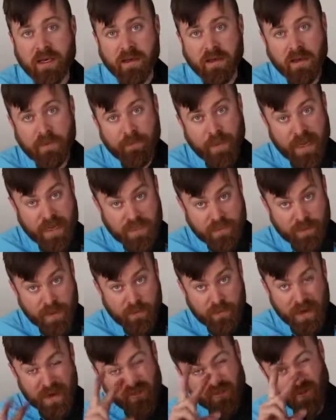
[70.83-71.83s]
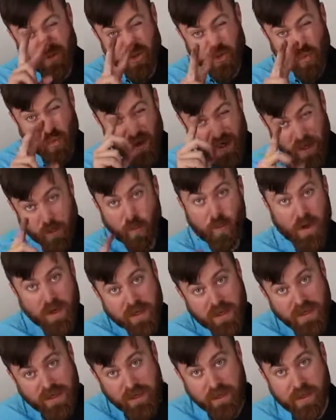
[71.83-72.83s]
Clickbank's been around for
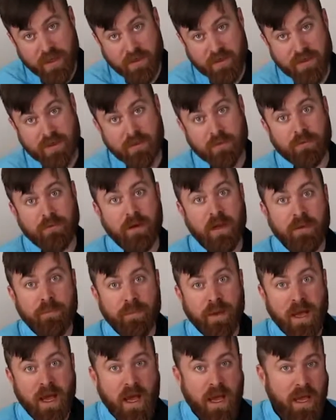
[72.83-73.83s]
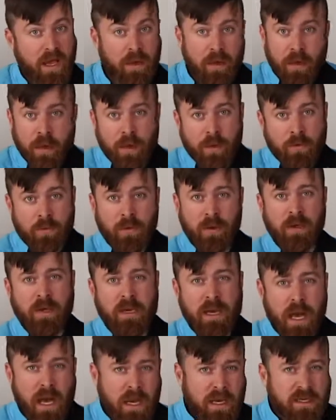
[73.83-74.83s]
21 years and they're run by really
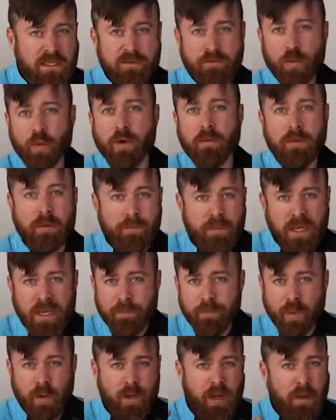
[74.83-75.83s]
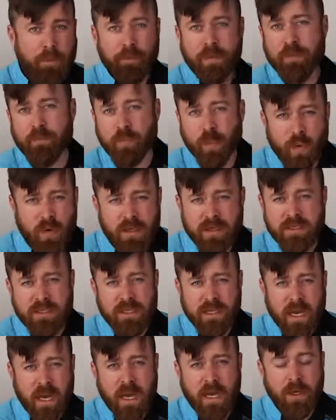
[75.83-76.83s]
nice Mormon people up in
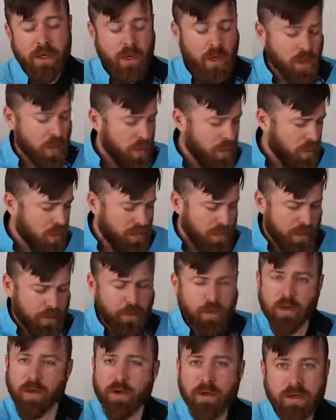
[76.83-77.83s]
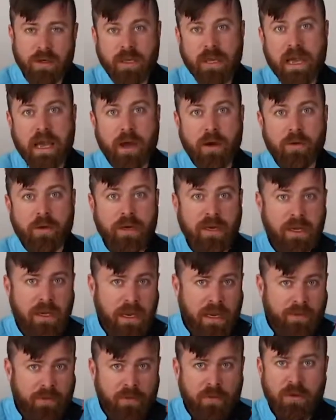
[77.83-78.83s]
Boise, Idaho that are good at
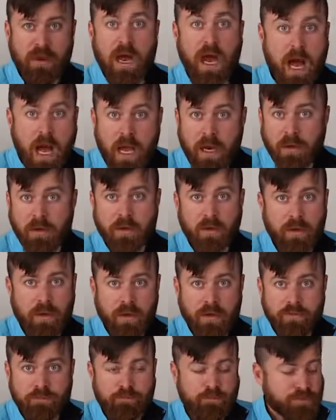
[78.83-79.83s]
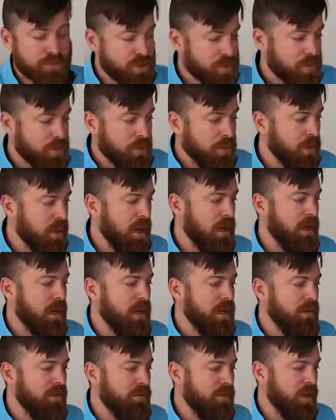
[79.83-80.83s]
accounting and they're not going to screw you out of
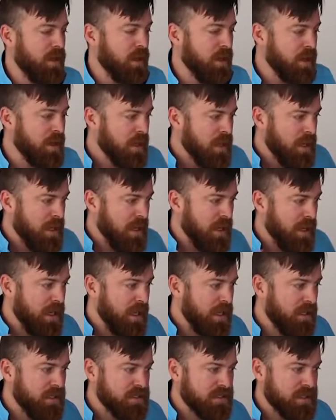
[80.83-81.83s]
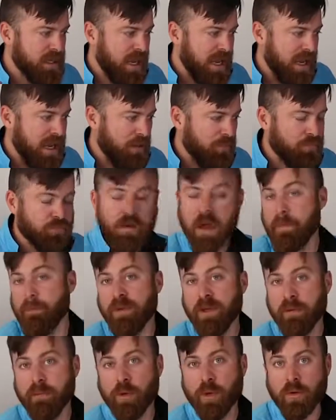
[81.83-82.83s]
anything. It's a
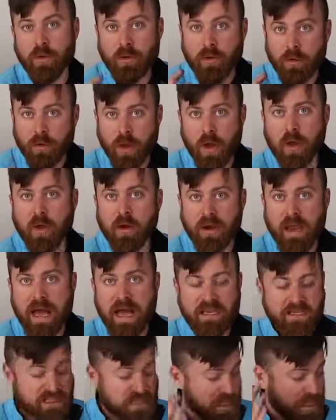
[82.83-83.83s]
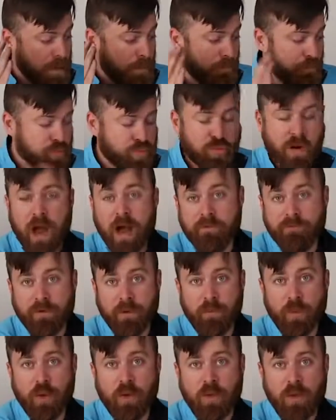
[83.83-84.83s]
reputable, long-lasting,
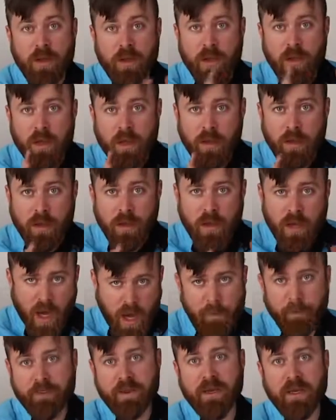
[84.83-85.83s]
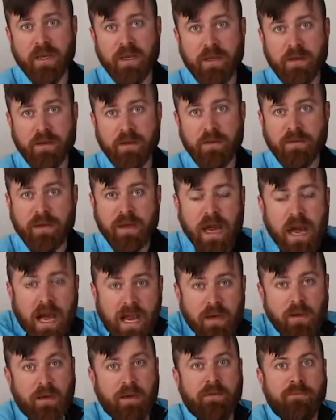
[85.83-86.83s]
profitable company that
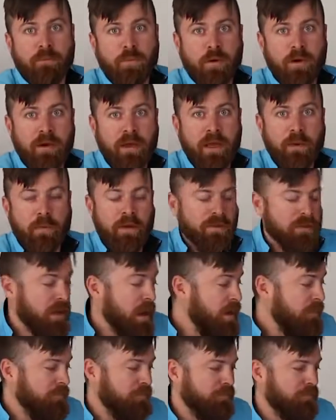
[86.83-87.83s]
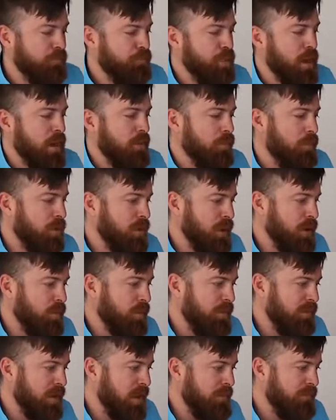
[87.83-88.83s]
I love working with, and I've been working
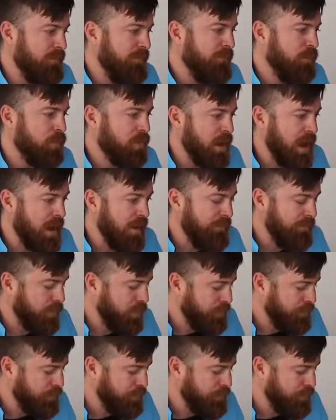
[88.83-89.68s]
with them forever.